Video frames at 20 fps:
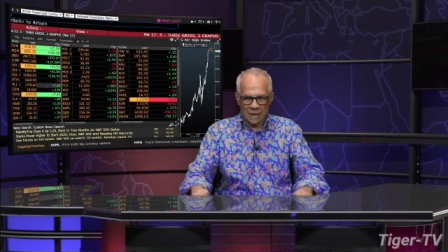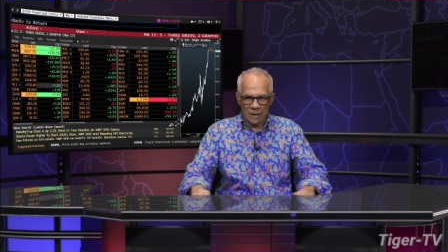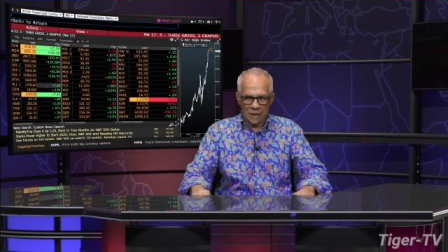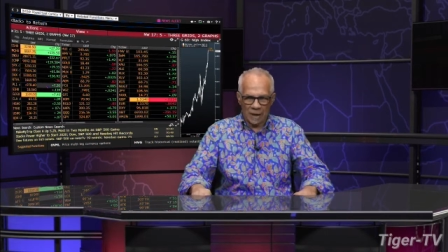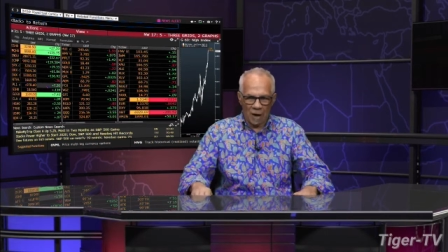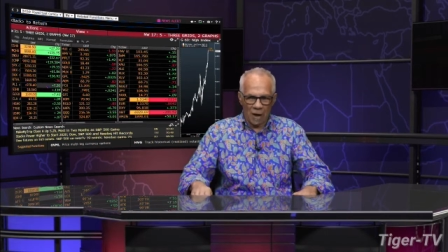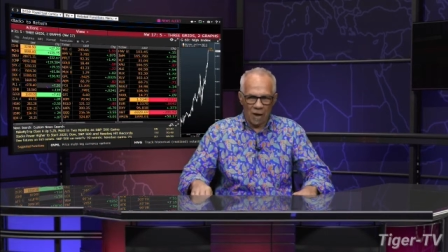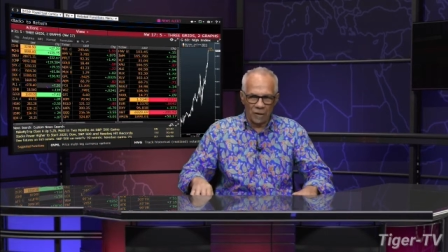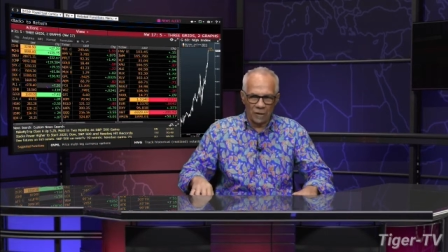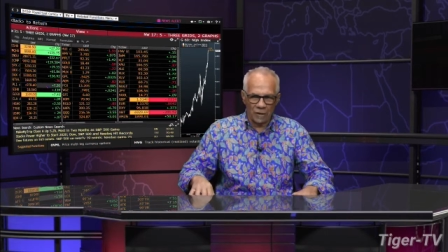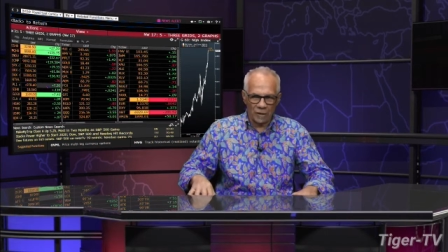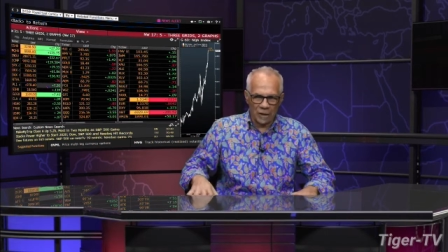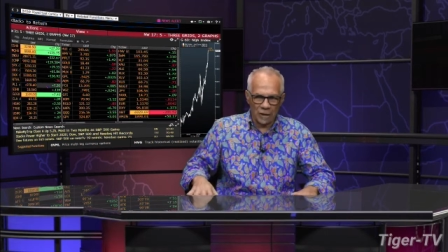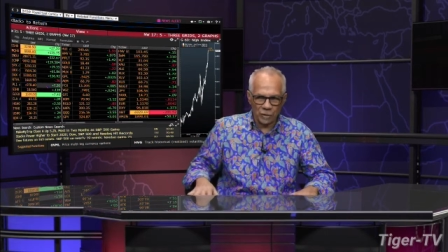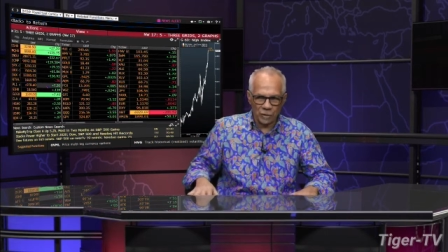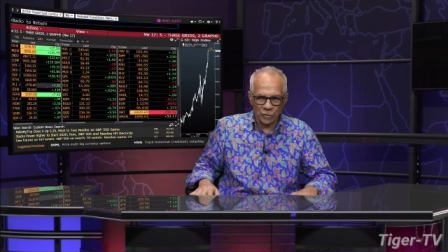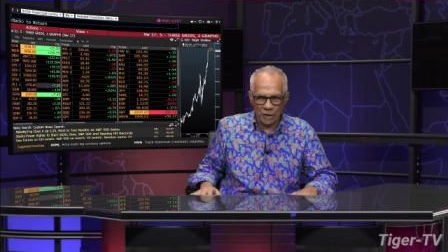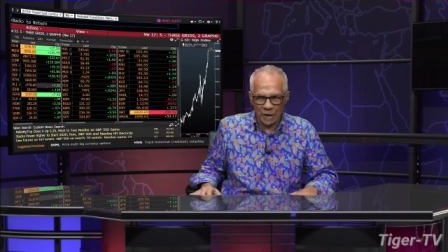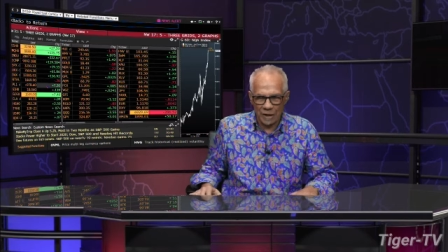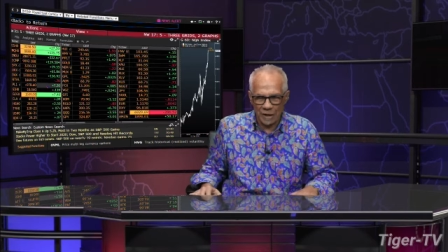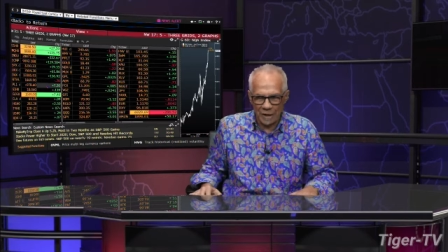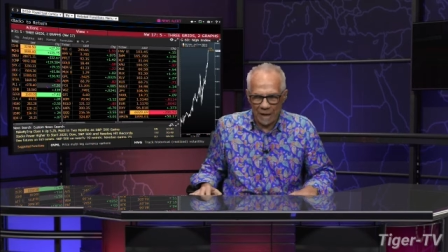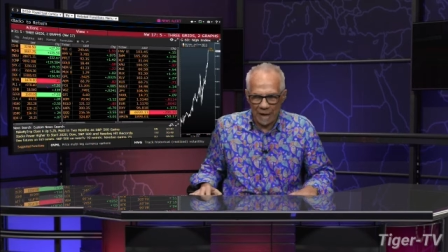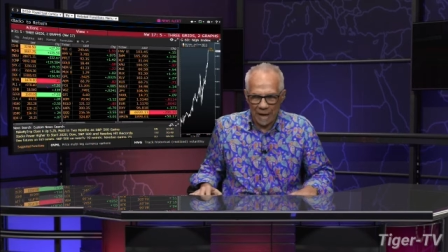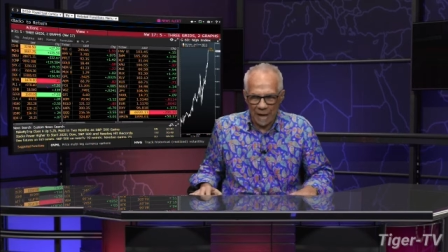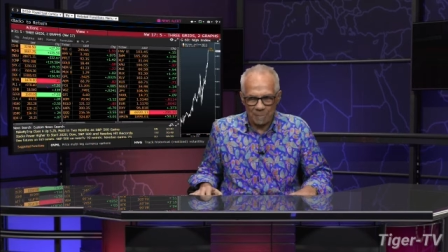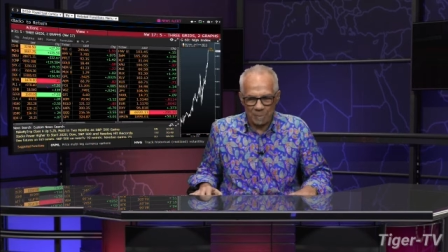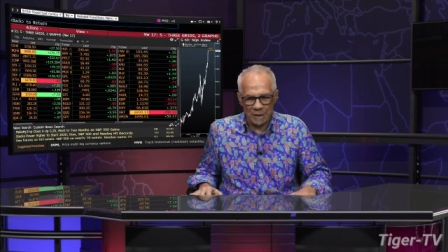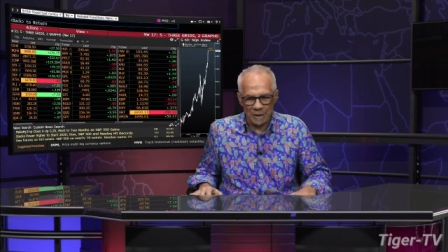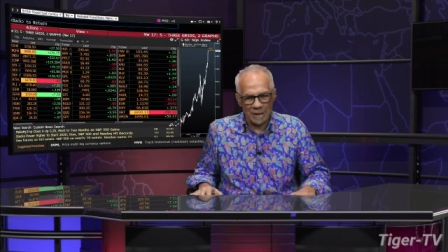You get holiday trading
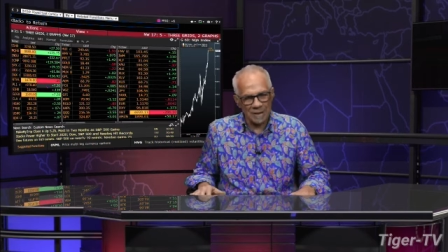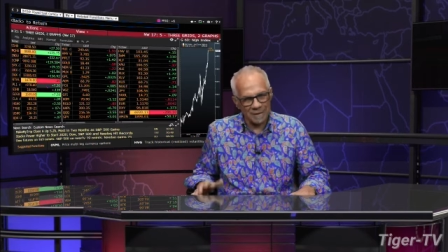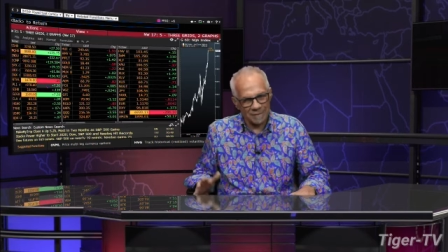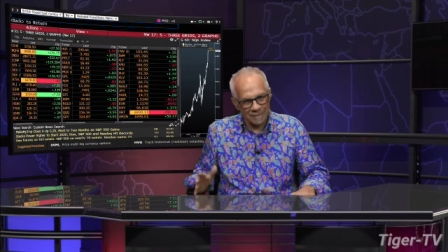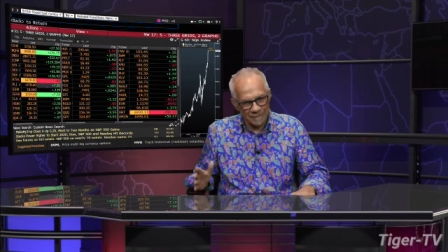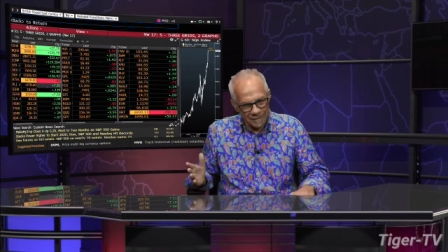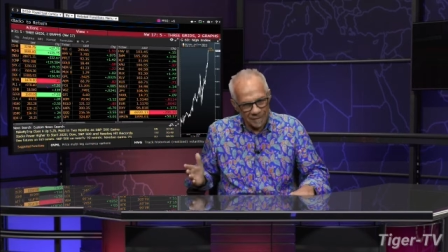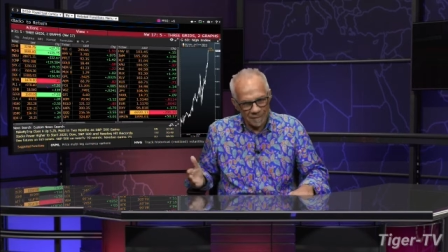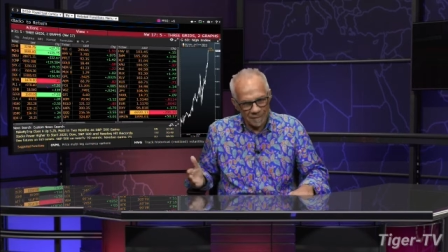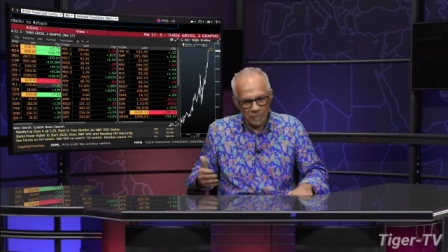happening.